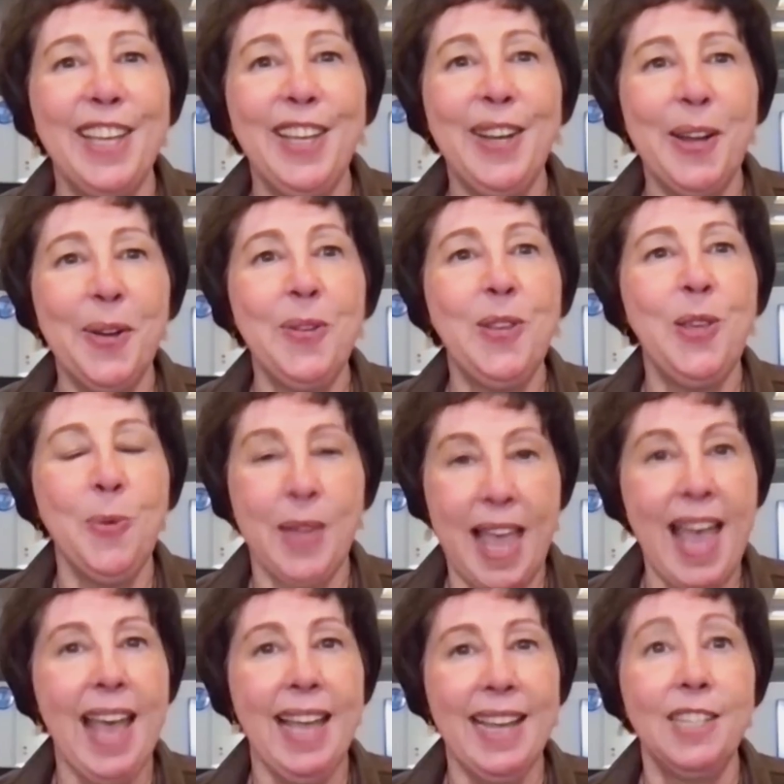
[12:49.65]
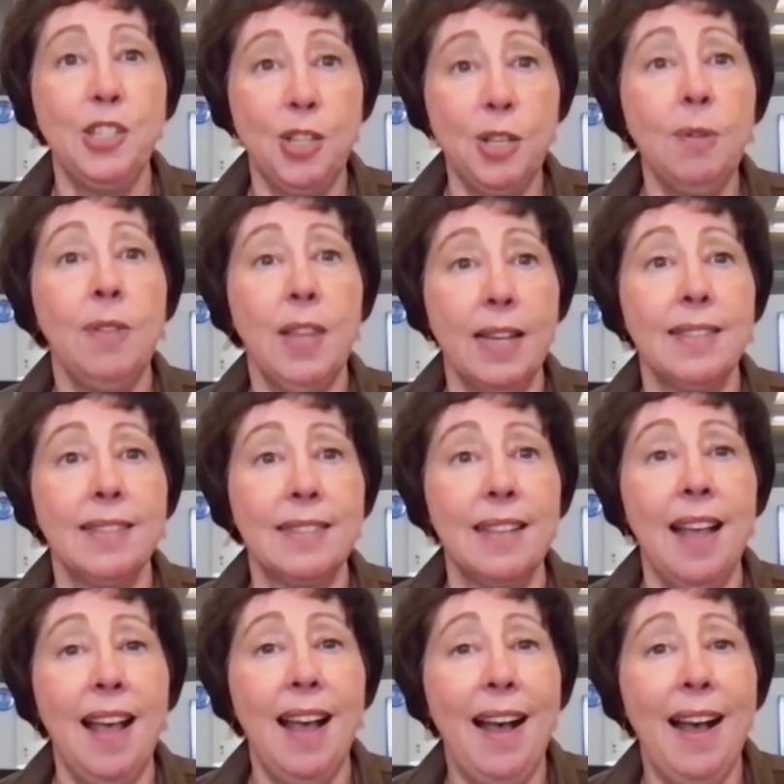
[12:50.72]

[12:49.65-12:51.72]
you know, you can do this.